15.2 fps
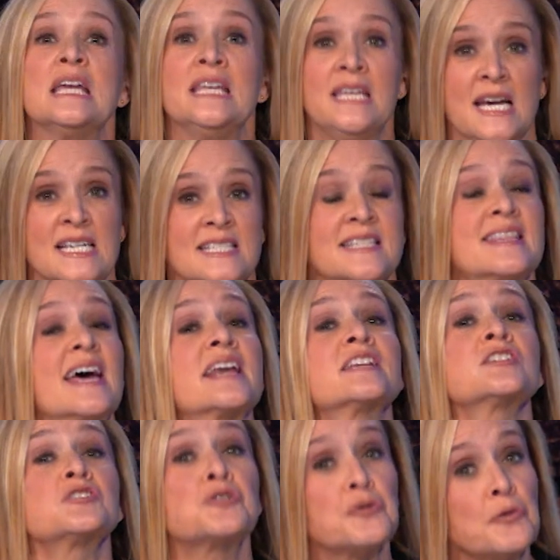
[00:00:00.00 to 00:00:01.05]
Yes, that
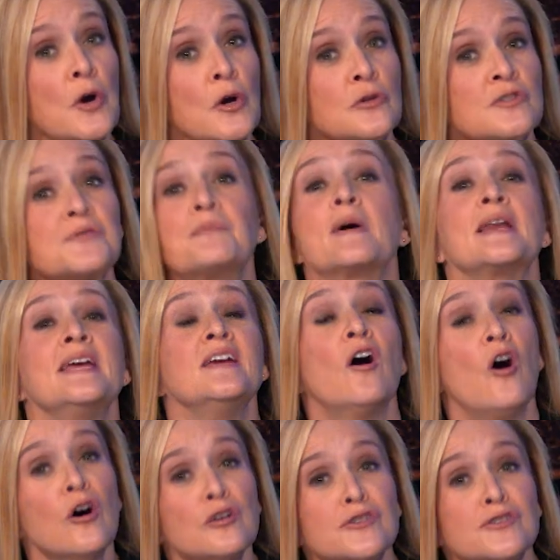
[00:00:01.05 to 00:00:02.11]
is gross, but he
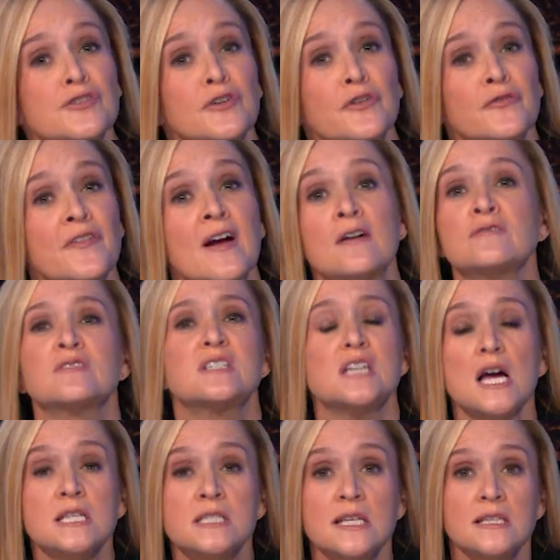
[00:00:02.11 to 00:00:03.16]
also found
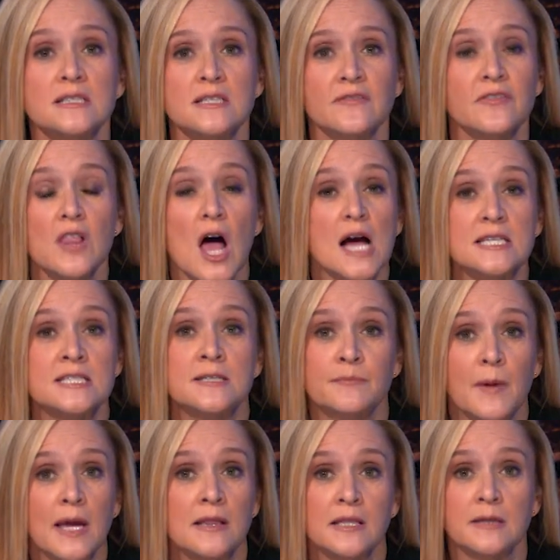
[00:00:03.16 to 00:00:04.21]
dozens of lost
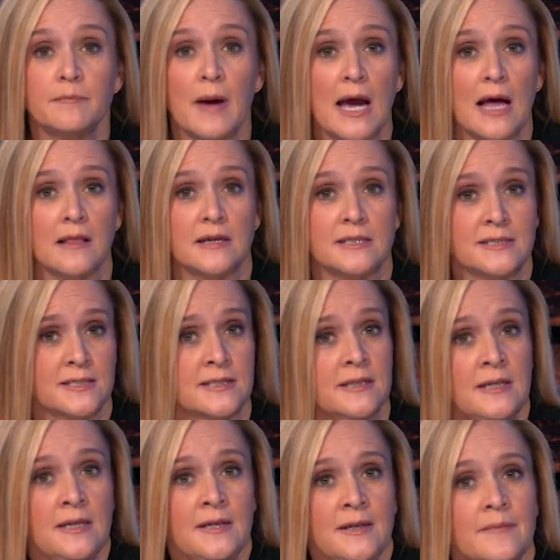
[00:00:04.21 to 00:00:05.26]
mail-in ballots.
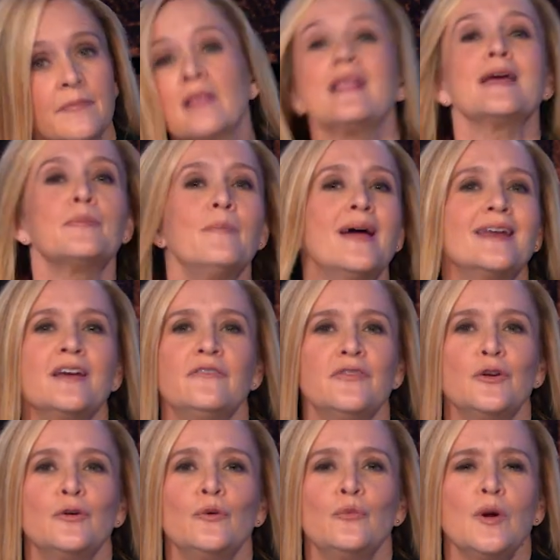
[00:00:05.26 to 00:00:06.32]
Like many of
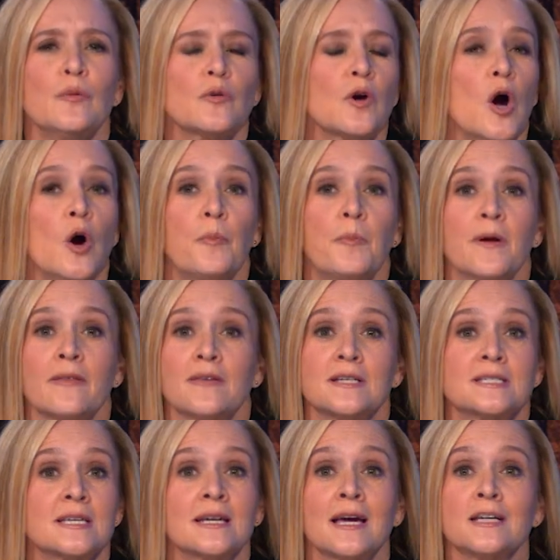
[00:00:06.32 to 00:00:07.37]
you, we were hoping
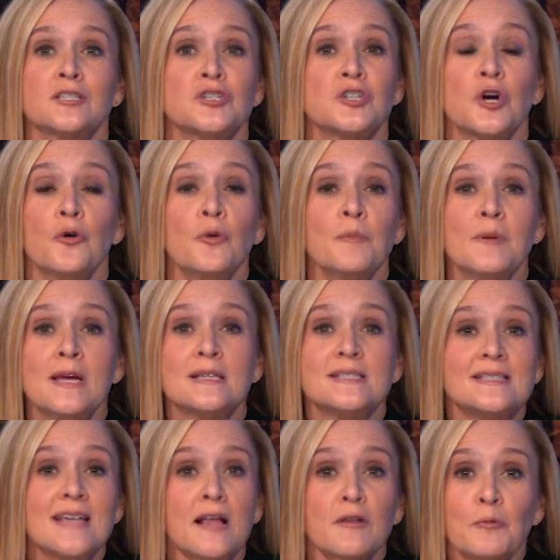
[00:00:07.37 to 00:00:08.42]
that tonight's show would be a
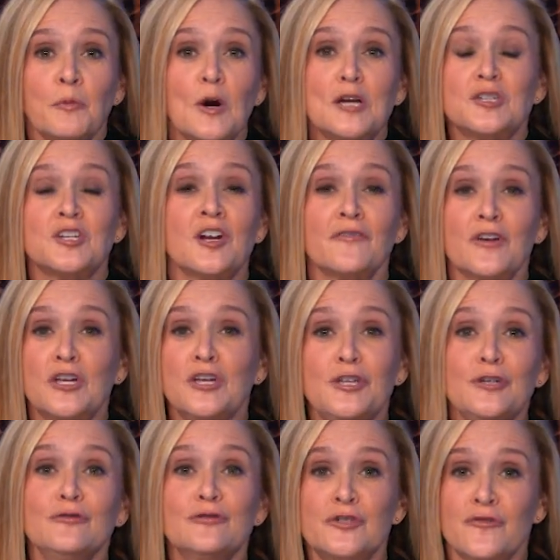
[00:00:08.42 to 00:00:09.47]
celebration of a
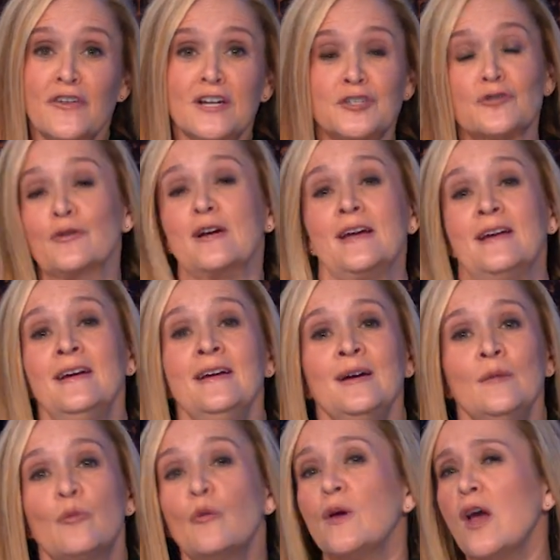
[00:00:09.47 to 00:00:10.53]
huge victory,
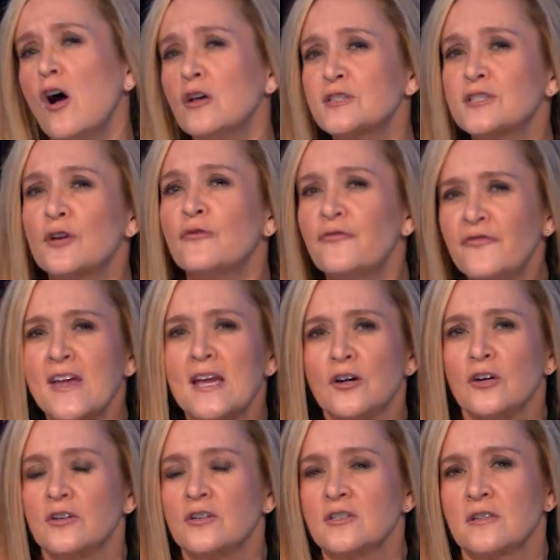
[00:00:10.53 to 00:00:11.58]
but we also
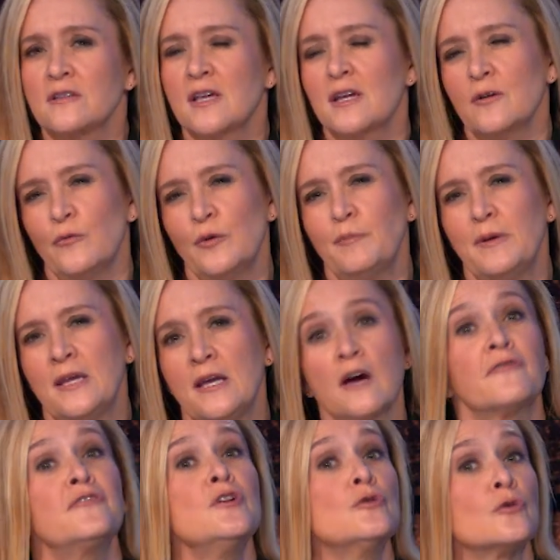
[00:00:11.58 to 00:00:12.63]
feared that it would be
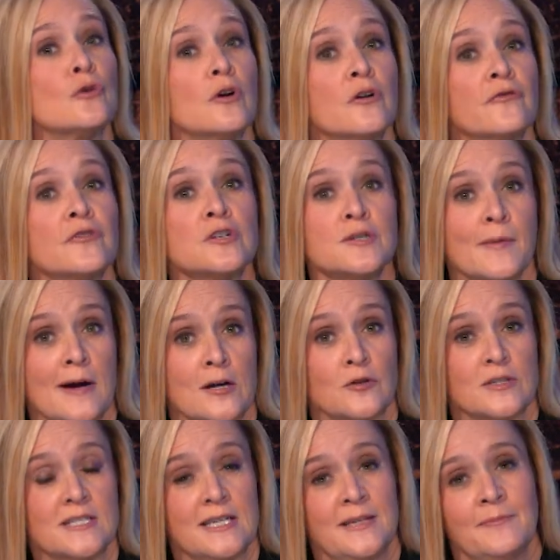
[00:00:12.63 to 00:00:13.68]
a funeral for
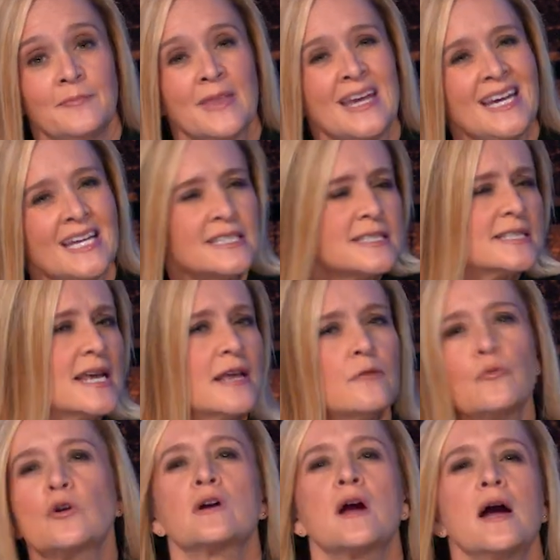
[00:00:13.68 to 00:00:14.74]
democracy. Instead,
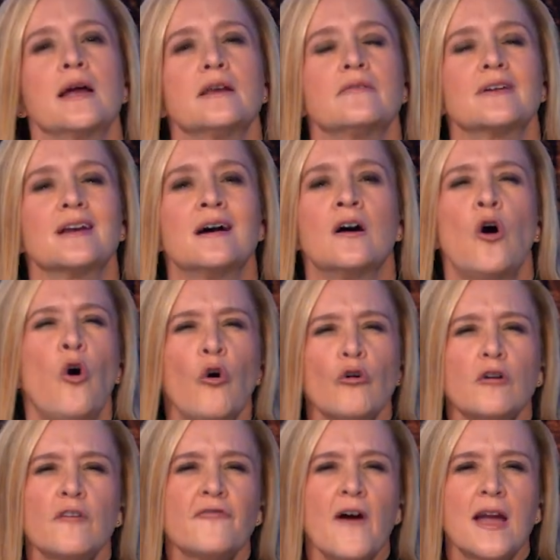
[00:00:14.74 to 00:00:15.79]
we're kind of in a
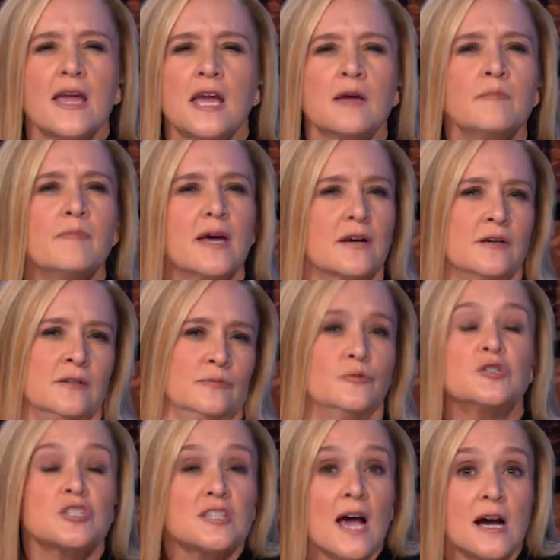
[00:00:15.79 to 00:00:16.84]
horrifying middle,
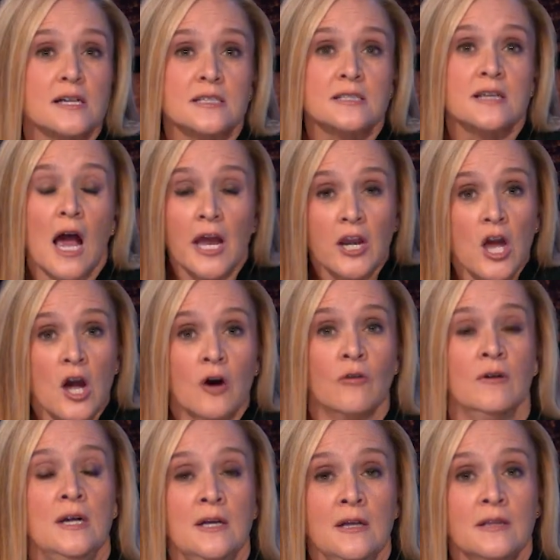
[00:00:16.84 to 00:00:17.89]
which sucks, I
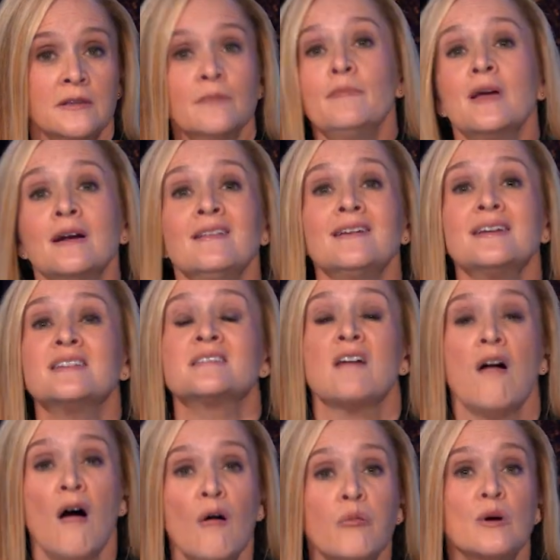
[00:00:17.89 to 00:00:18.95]
know. The middle is
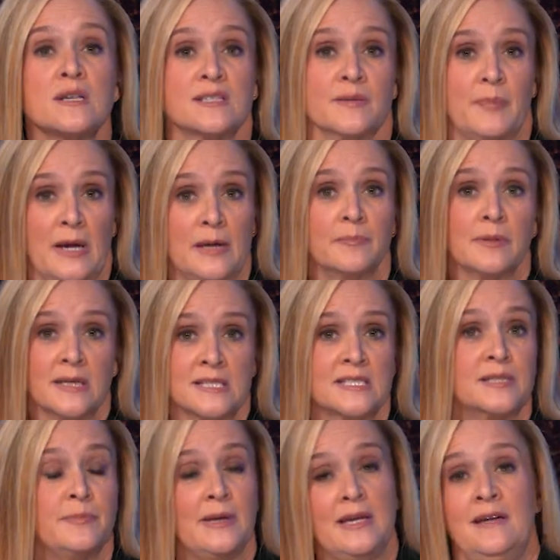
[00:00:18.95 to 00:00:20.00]
always a bad place
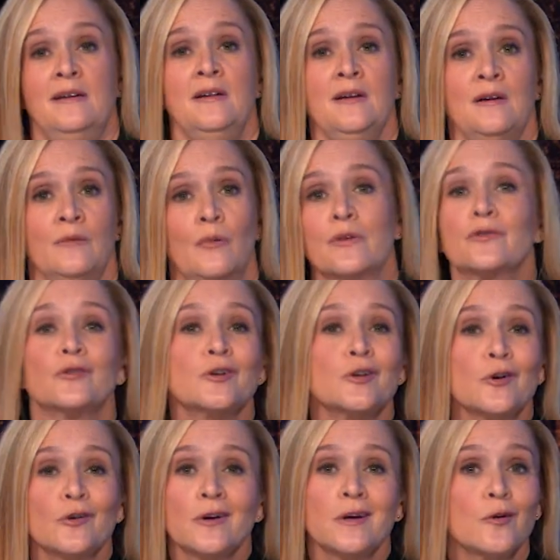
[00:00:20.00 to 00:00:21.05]
to be, whether
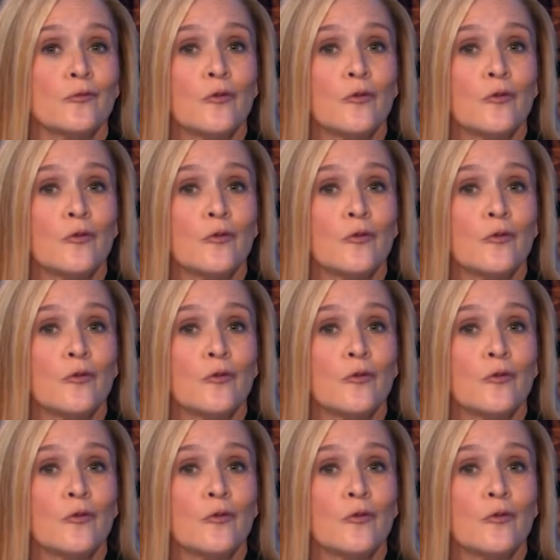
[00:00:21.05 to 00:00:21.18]
you're in a